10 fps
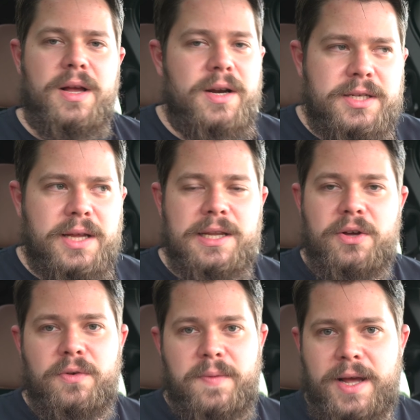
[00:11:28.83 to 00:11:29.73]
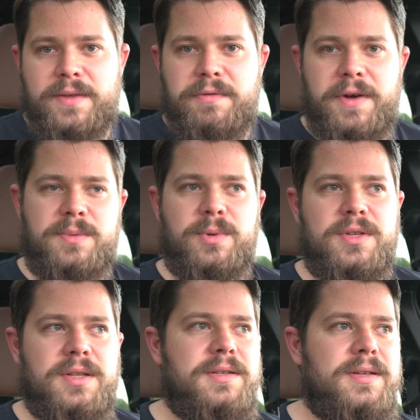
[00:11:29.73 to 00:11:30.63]
recently got flagged with Facebook,
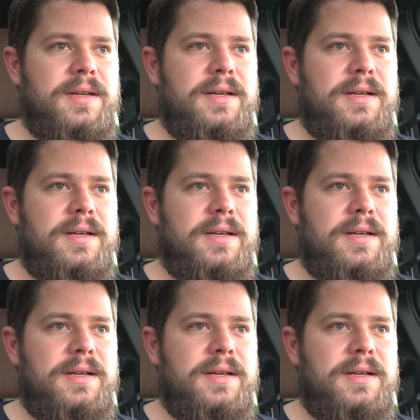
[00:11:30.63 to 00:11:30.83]
since,